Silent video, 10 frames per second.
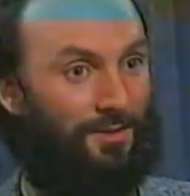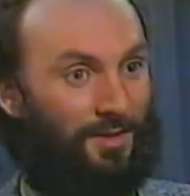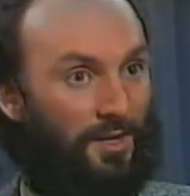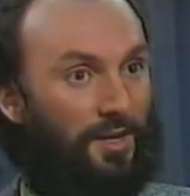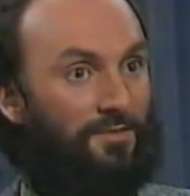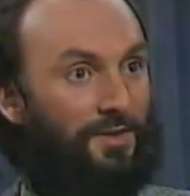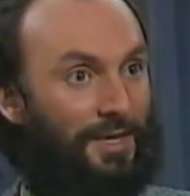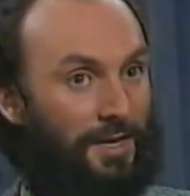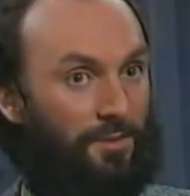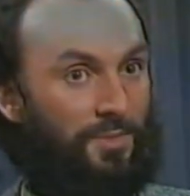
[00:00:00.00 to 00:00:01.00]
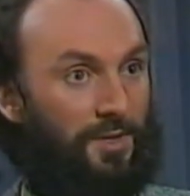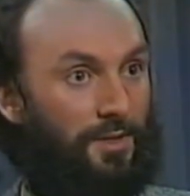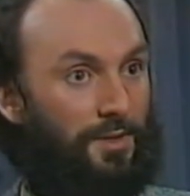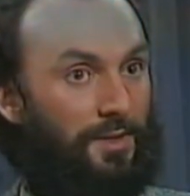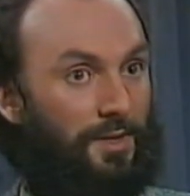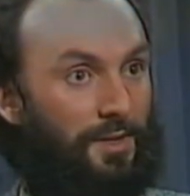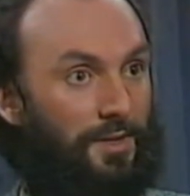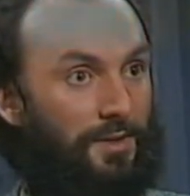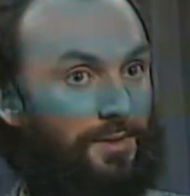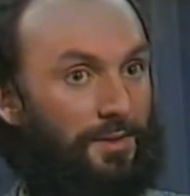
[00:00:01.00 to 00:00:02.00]
life can be
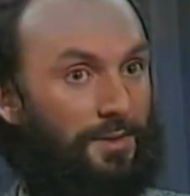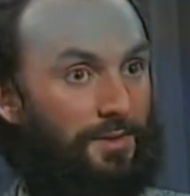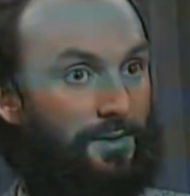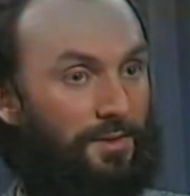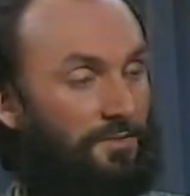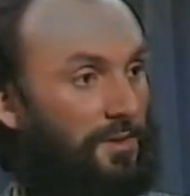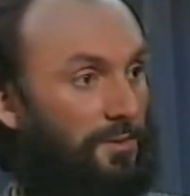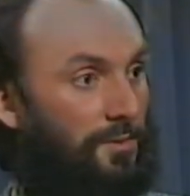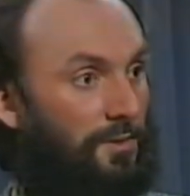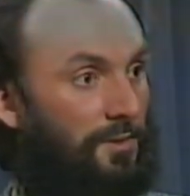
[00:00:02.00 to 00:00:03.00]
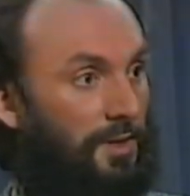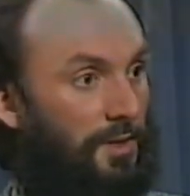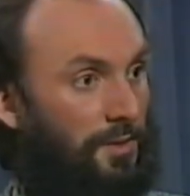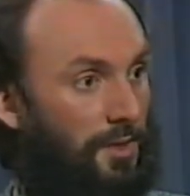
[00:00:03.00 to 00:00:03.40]
difficult under